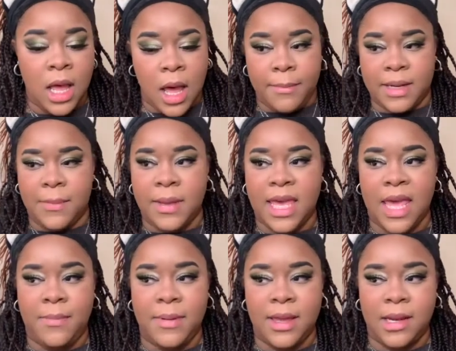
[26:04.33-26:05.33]
but I may
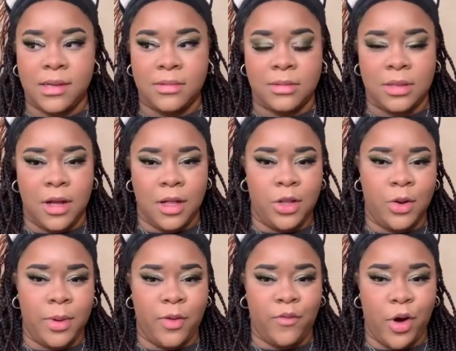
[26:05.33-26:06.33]
keep it a little
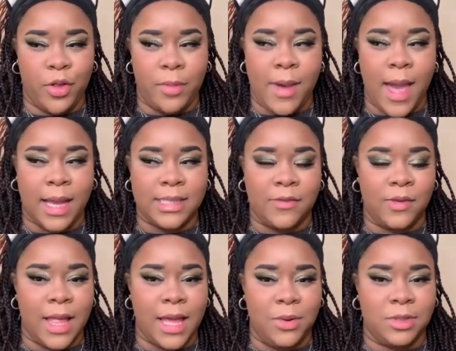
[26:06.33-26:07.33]
bit further back because I feel
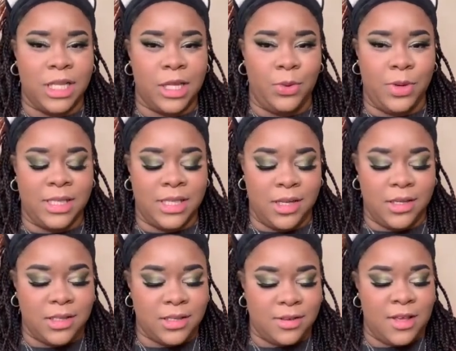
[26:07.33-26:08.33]
like it was a little
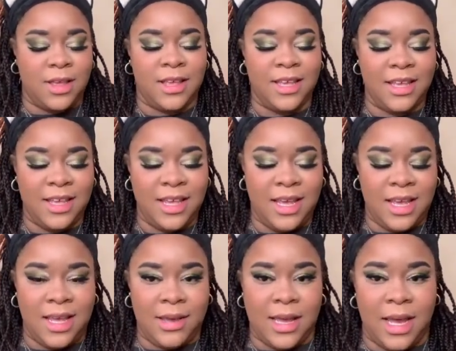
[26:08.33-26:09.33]
intense.
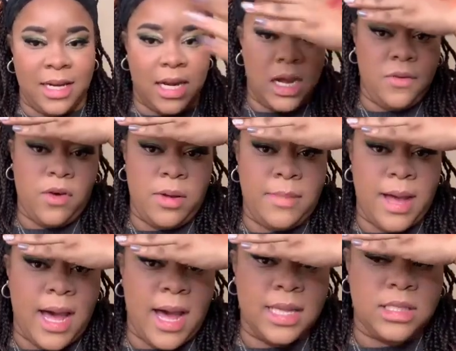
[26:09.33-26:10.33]
Kind of cover up my
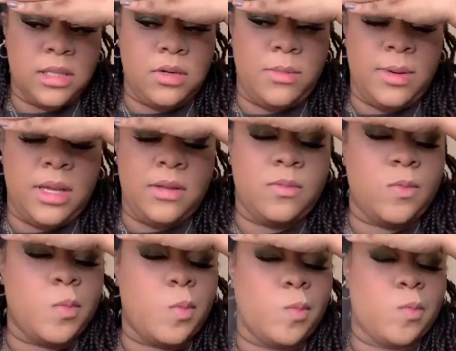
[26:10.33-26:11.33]
eyes a little bit.
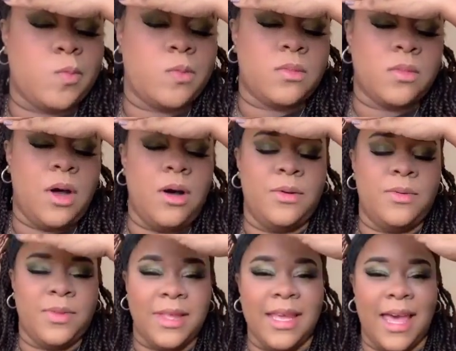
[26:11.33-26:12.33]

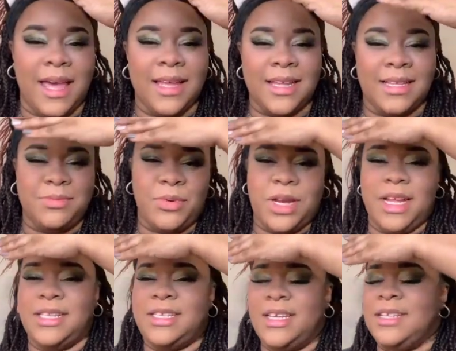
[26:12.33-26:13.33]
Yeah, it's pretty
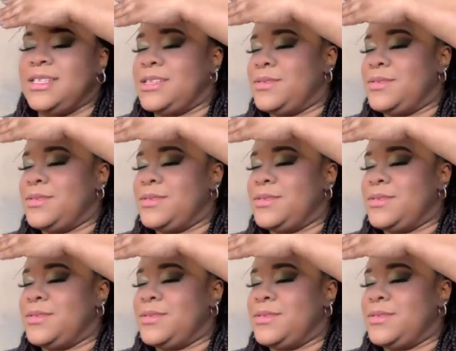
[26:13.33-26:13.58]
intense.